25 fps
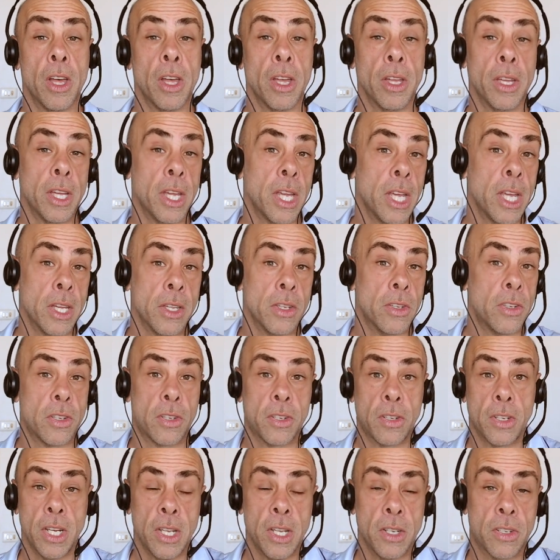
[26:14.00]

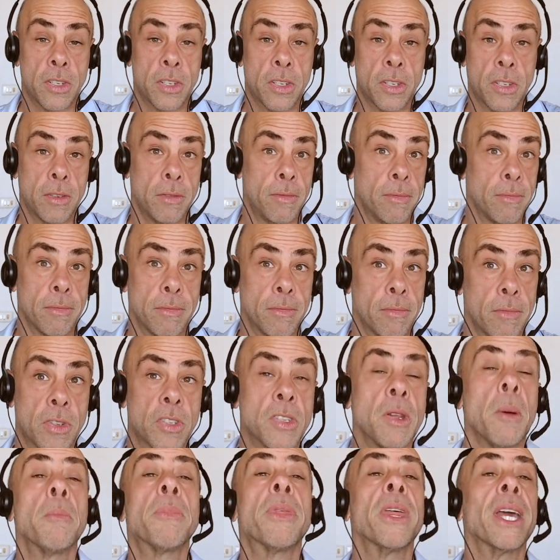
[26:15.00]
is
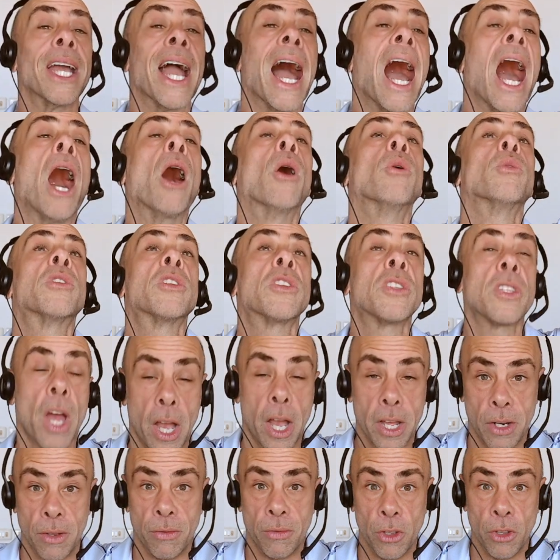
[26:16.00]
something outside
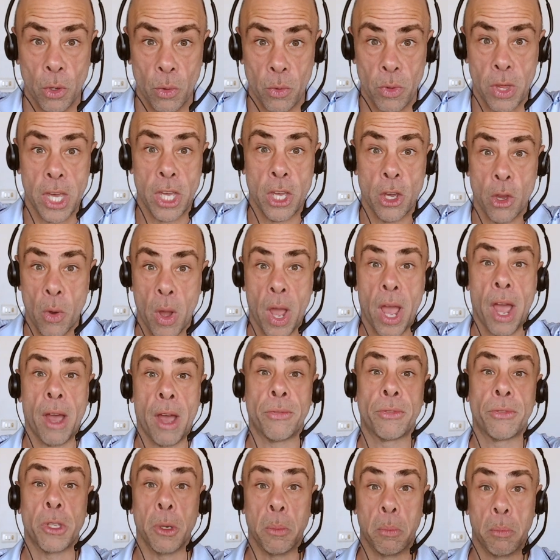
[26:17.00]
of you that you have
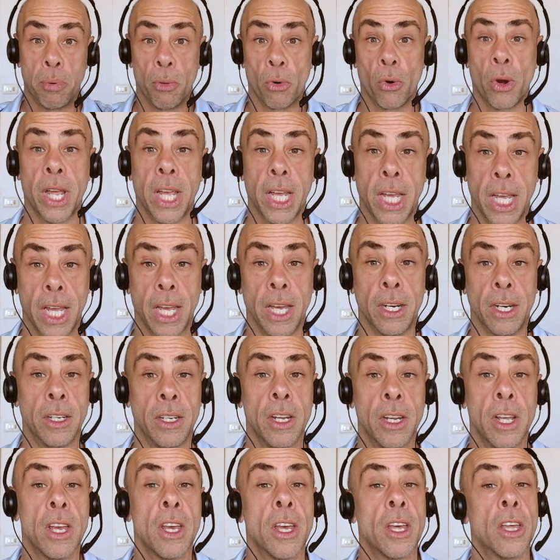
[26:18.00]
to bring in.
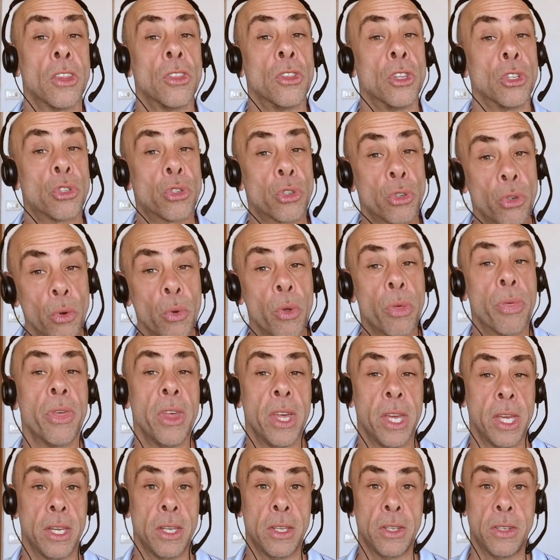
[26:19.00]
The truth
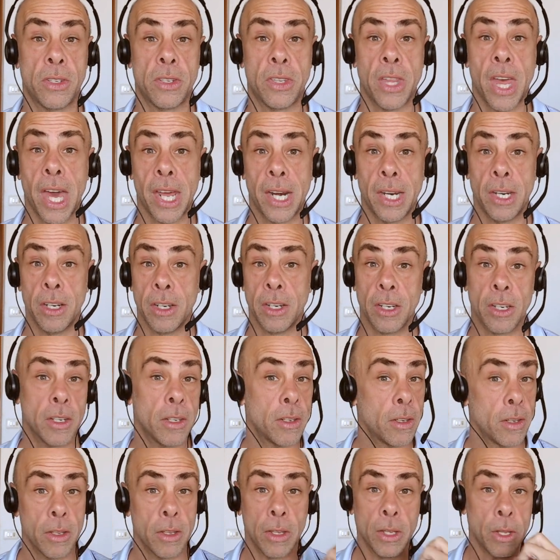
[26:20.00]
is that
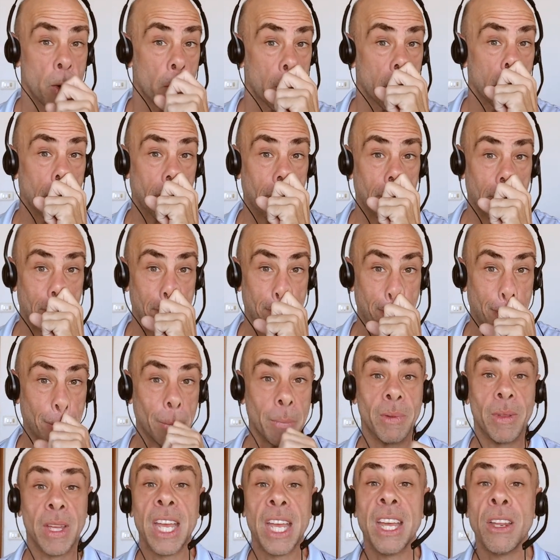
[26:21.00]
your
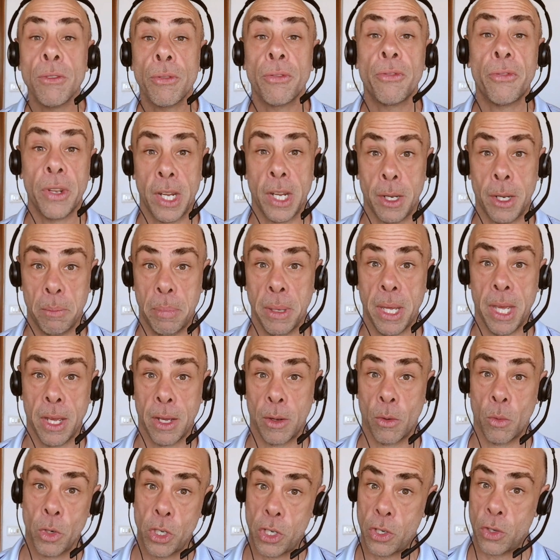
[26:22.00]
infinite being,
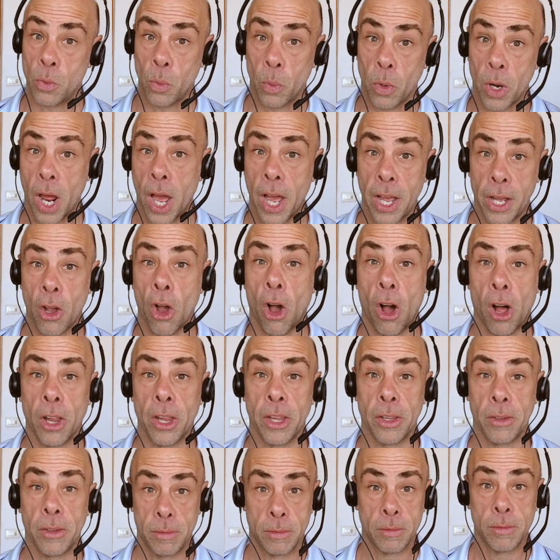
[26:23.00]
which is what I call it,
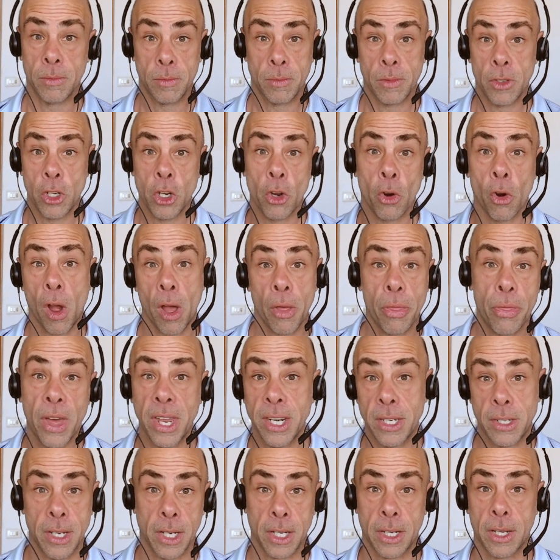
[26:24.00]
your
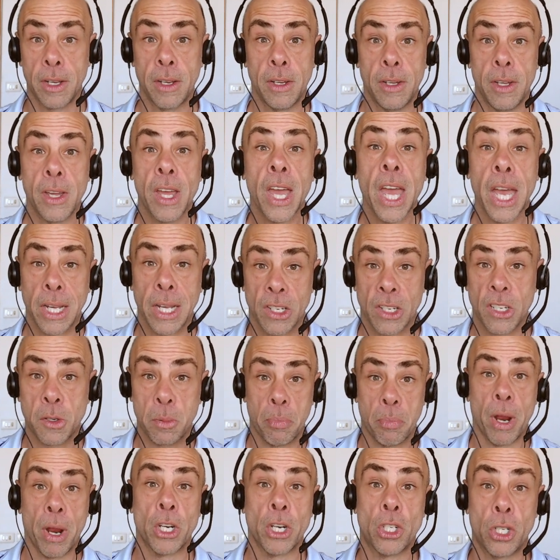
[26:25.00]
authentic
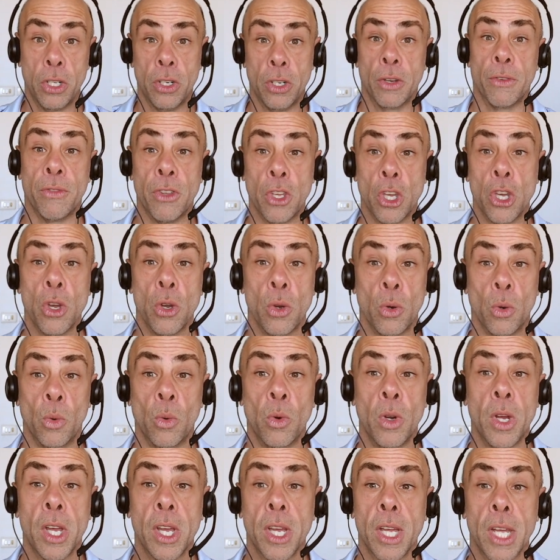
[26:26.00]
expression of you,
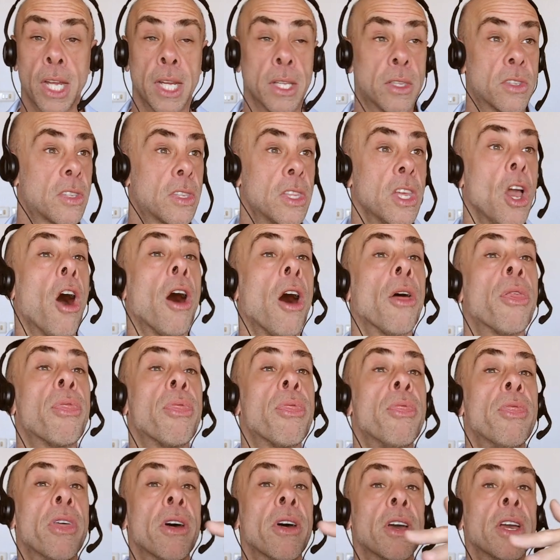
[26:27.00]
it's
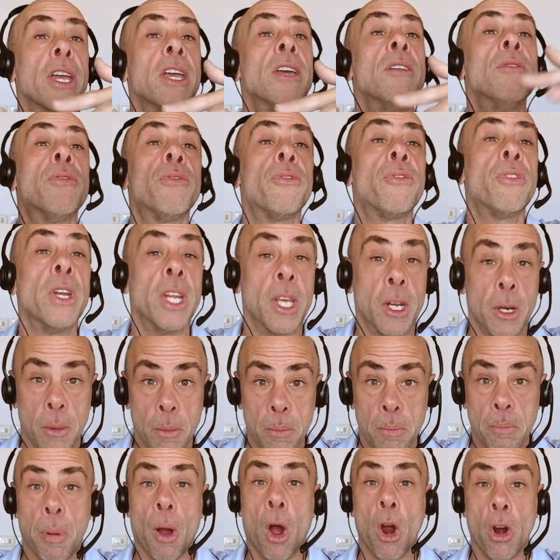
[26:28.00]
the infinite
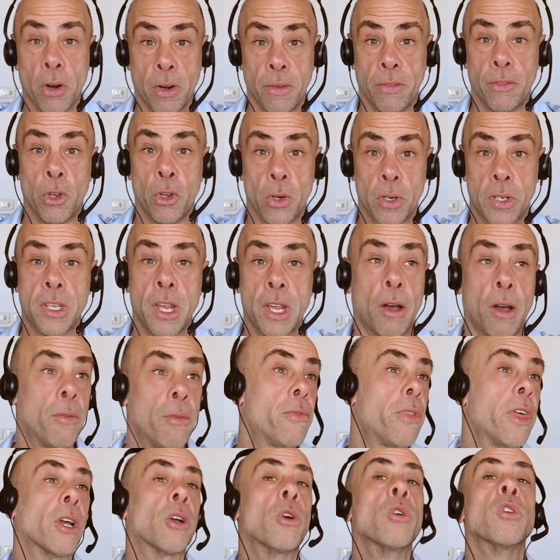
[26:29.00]
part of yourself
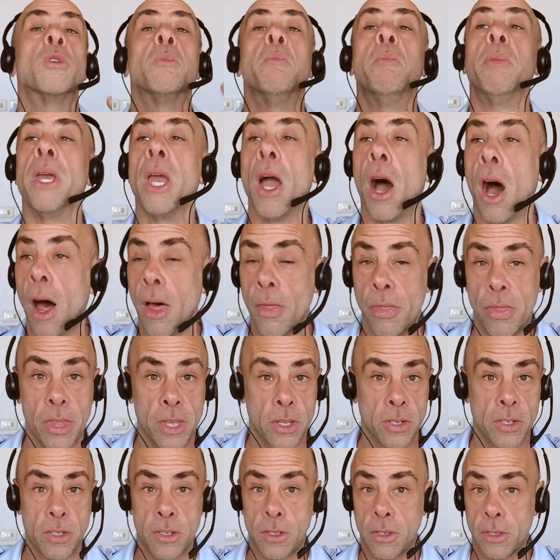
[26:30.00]
that goes beyond
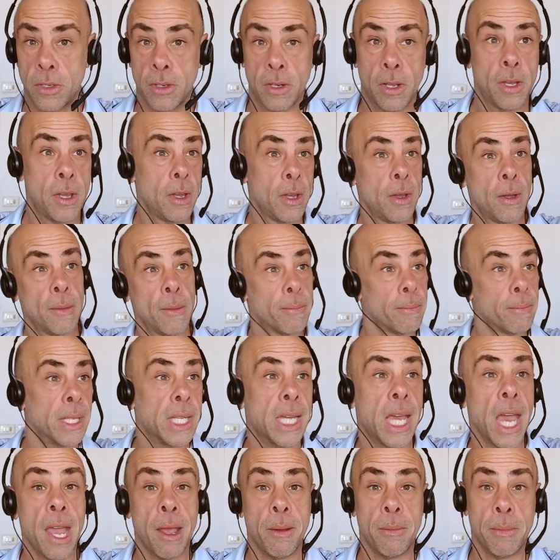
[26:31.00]
this
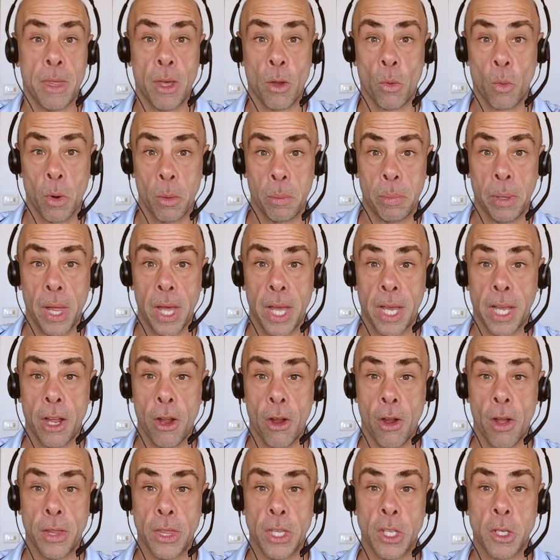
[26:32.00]
game that we're playing here
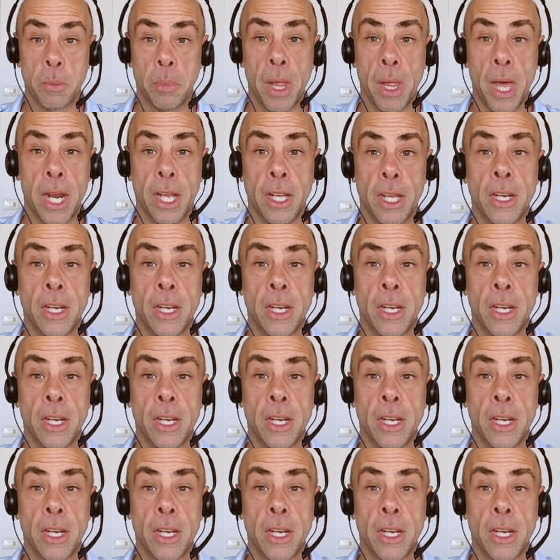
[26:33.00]
on this planet.